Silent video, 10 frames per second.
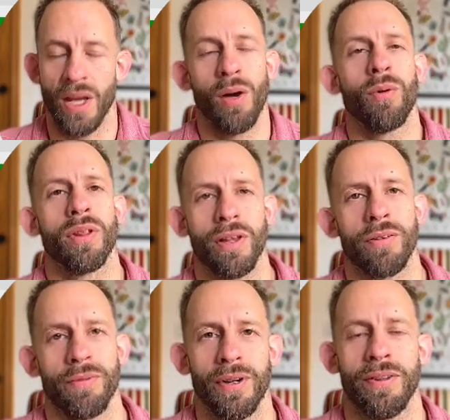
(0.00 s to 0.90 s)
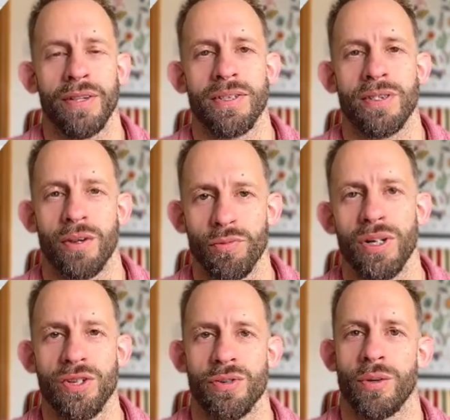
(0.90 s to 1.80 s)
One of the other funny things is I
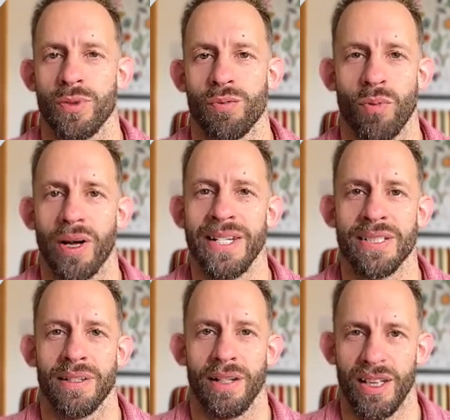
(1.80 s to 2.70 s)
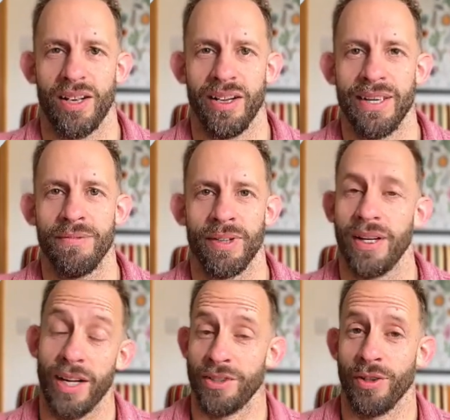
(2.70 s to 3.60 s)
really struggle to write live.
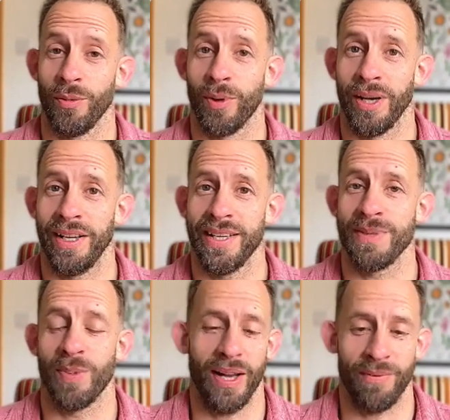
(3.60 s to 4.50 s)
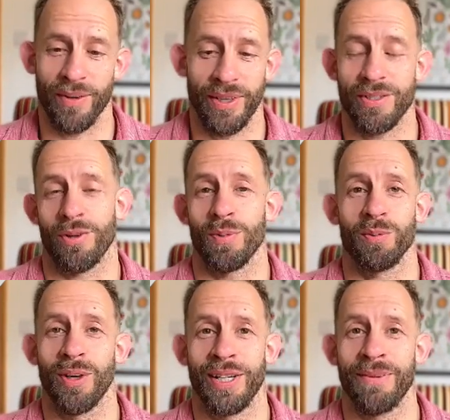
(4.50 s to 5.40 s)
I don't know why it is, but everything stops
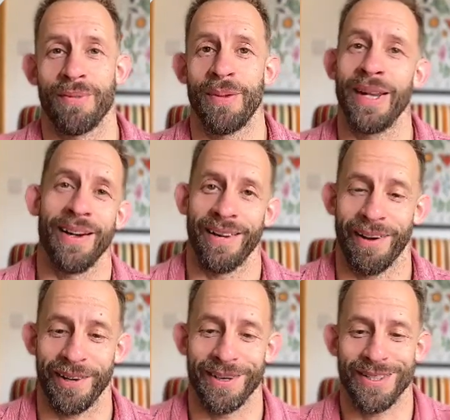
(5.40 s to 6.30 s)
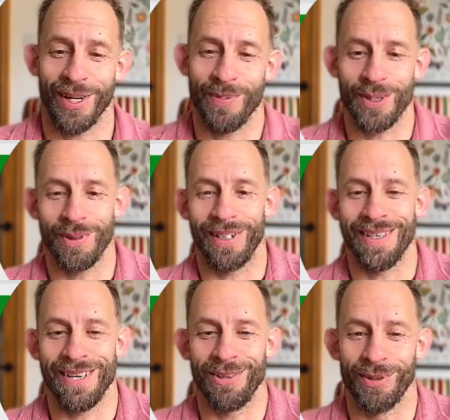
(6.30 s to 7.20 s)
working for me and I can't type as quickly
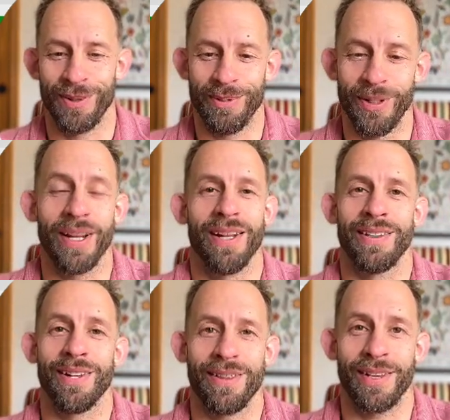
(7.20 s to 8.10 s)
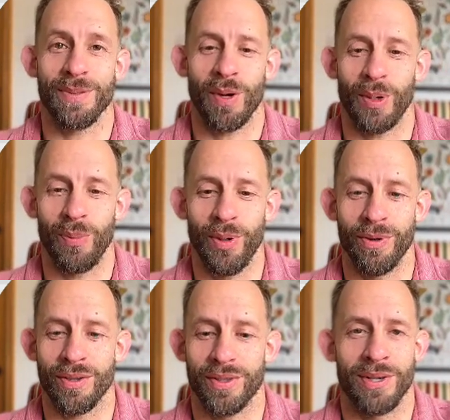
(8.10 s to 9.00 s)
as I normally would. The other thing is my
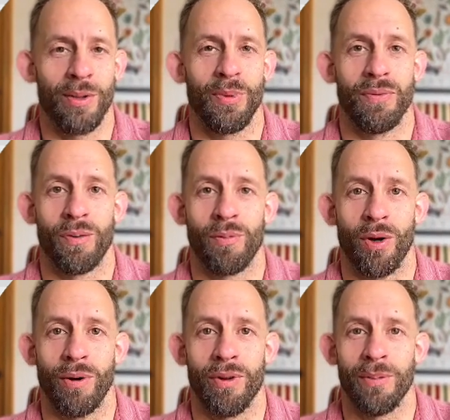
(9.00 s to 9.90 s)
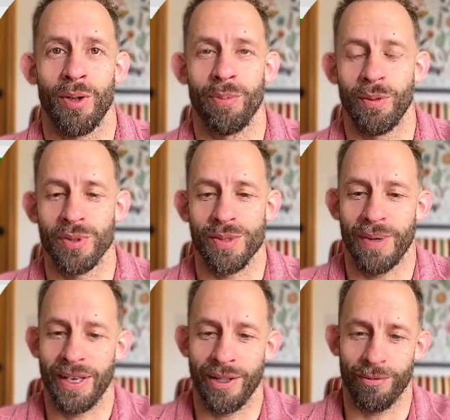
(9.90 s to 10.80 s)
computer's got this little bit of a rocker at the moment, which is
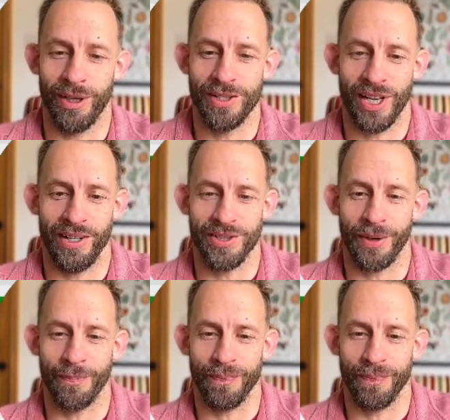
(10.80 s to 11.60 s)
making it really challenging.